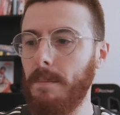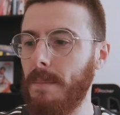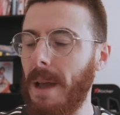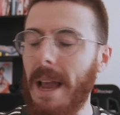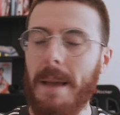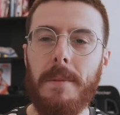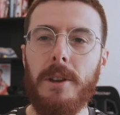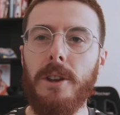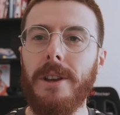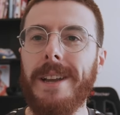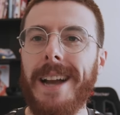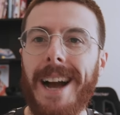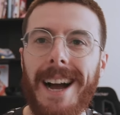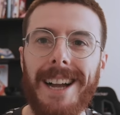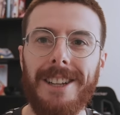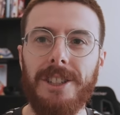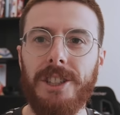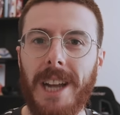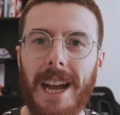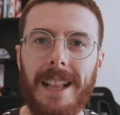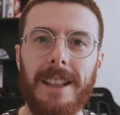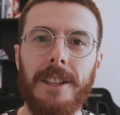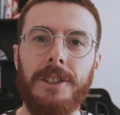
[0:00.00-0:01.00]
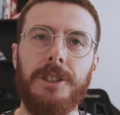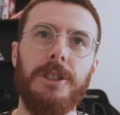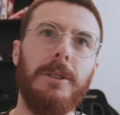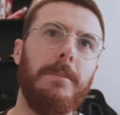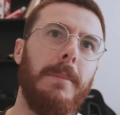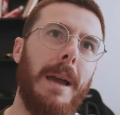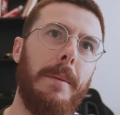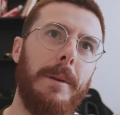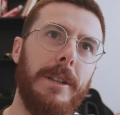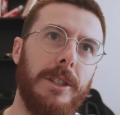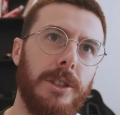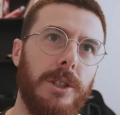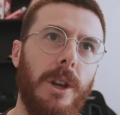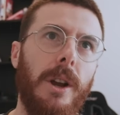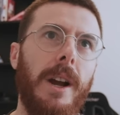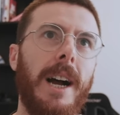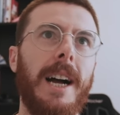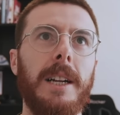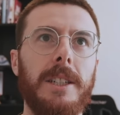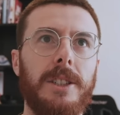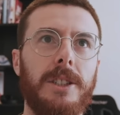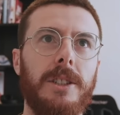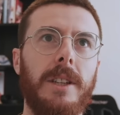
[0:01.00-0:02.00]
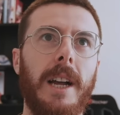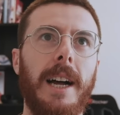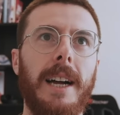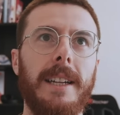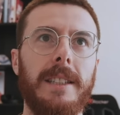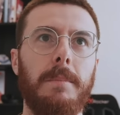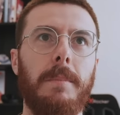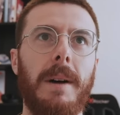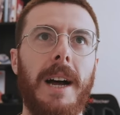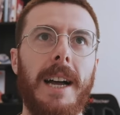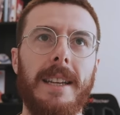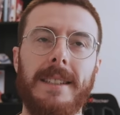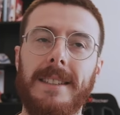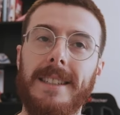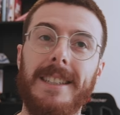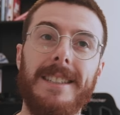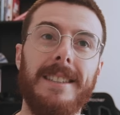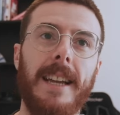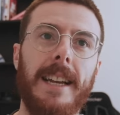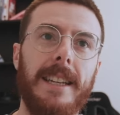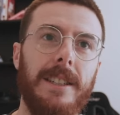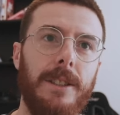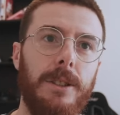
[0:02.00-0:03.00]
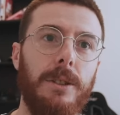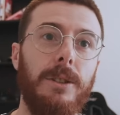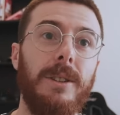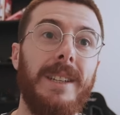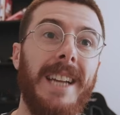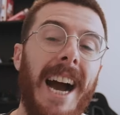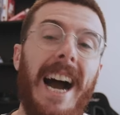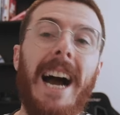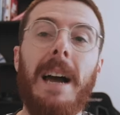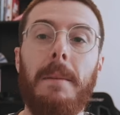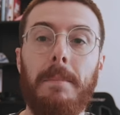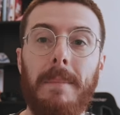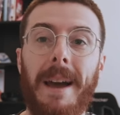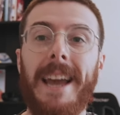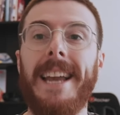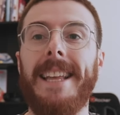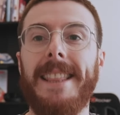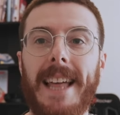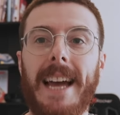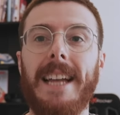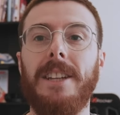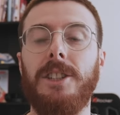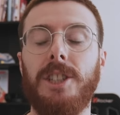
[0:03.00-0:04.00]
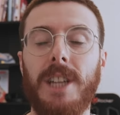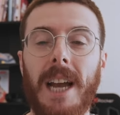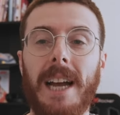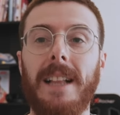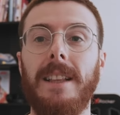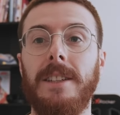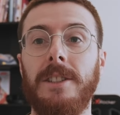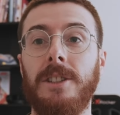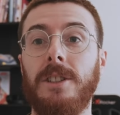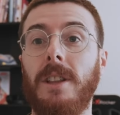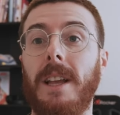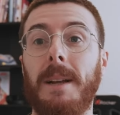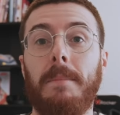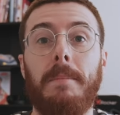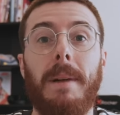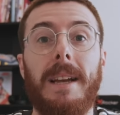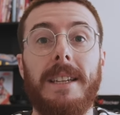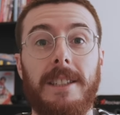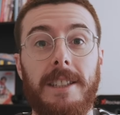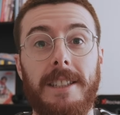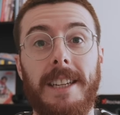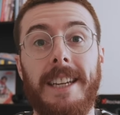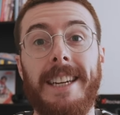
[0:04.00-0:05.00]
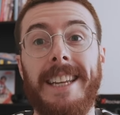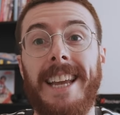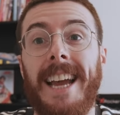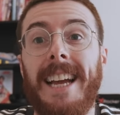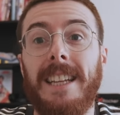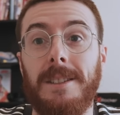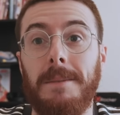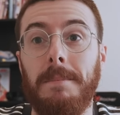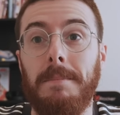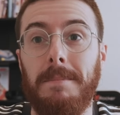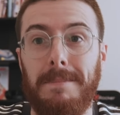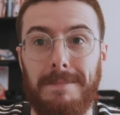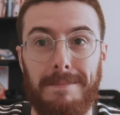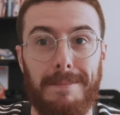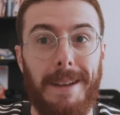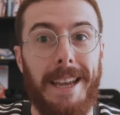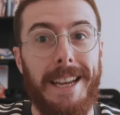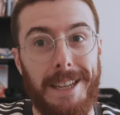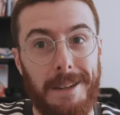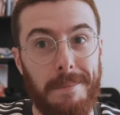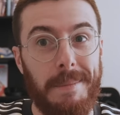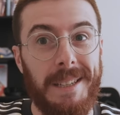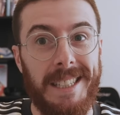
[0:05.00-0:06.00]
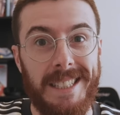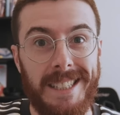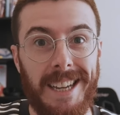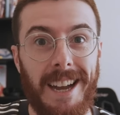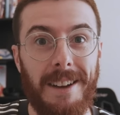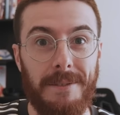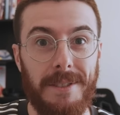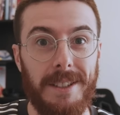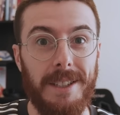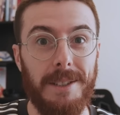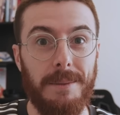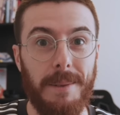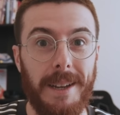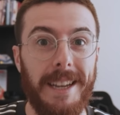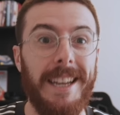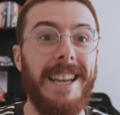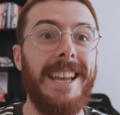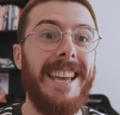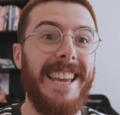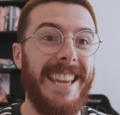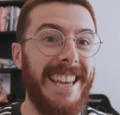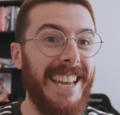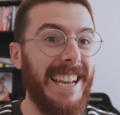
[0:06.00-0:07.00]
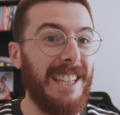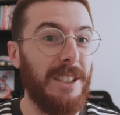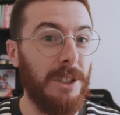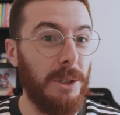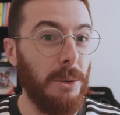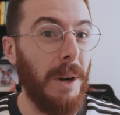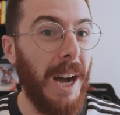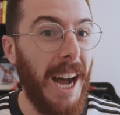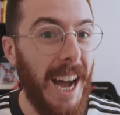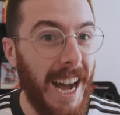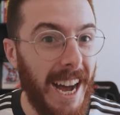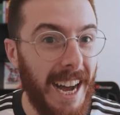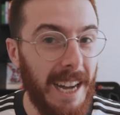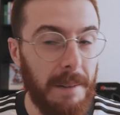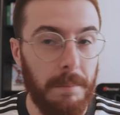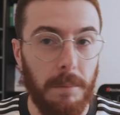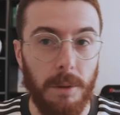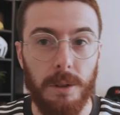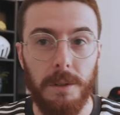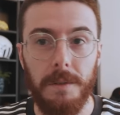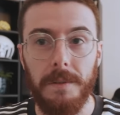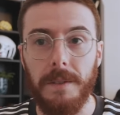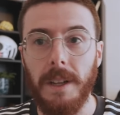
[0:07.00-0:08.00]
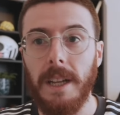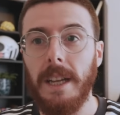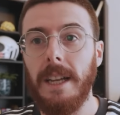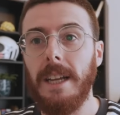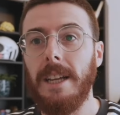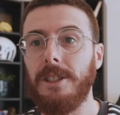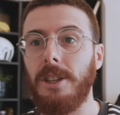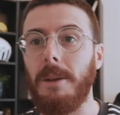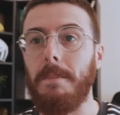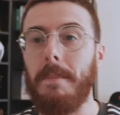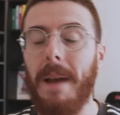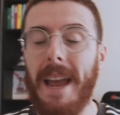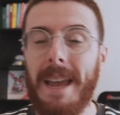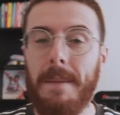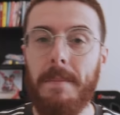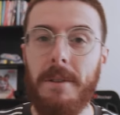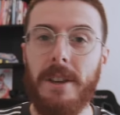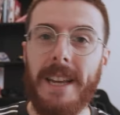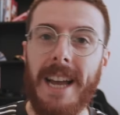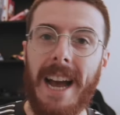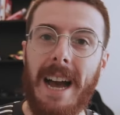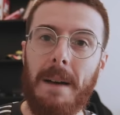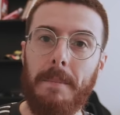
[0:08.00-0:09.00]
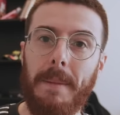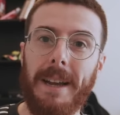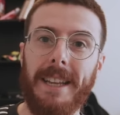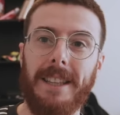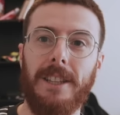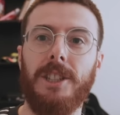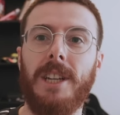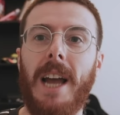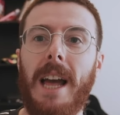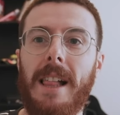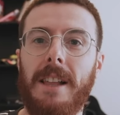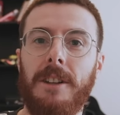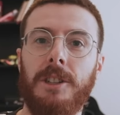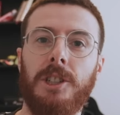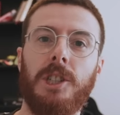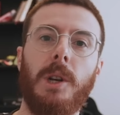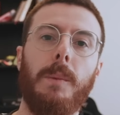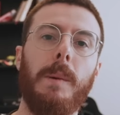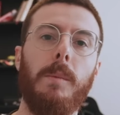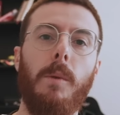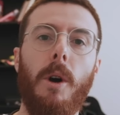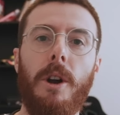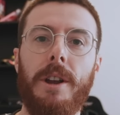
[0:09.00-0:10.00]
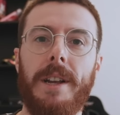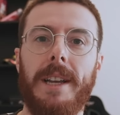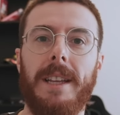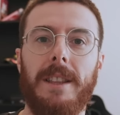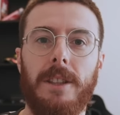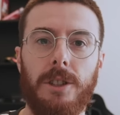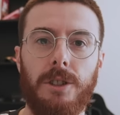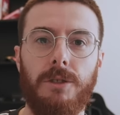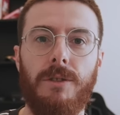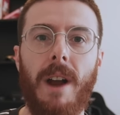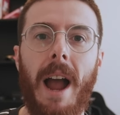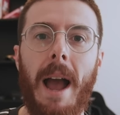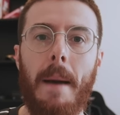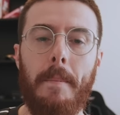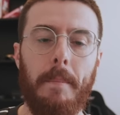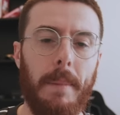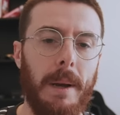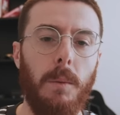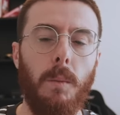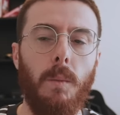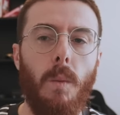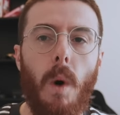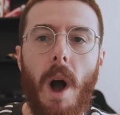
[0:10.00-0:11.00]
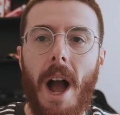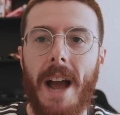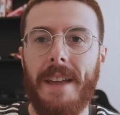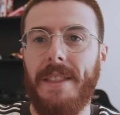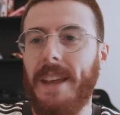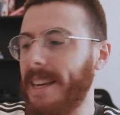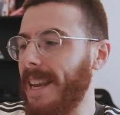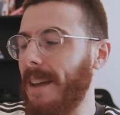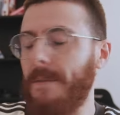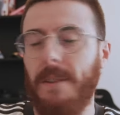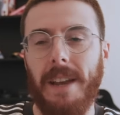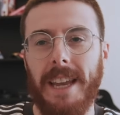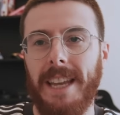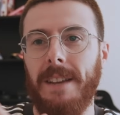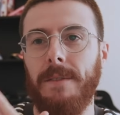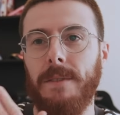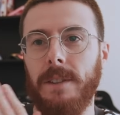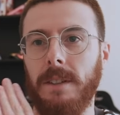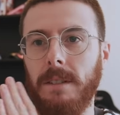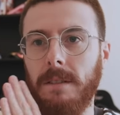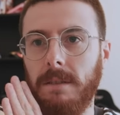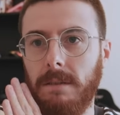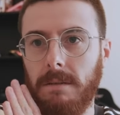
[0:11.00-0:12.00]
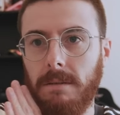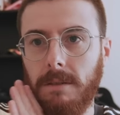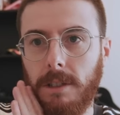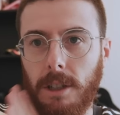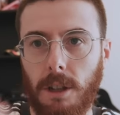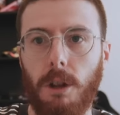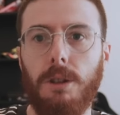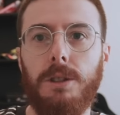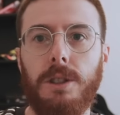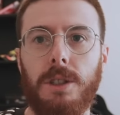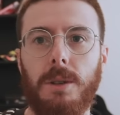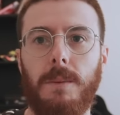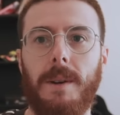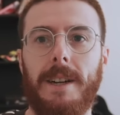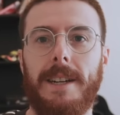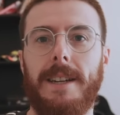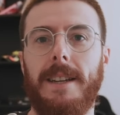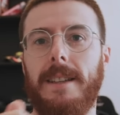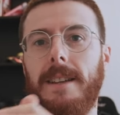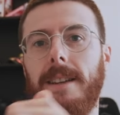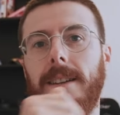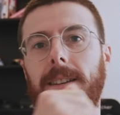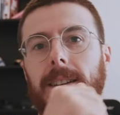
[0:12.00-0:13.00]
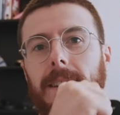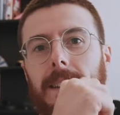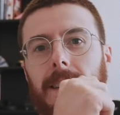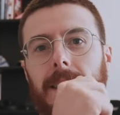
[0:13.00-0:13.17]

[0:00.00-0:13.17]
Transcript: maybe you can't challenge and maybe it's so hard, hard to pass these days you can't make that challenge like bastianini had to make it a bit tough this week he had to do a hard move so maybe you can't make the challenge so we won't get the scrap but why are they never even close to one another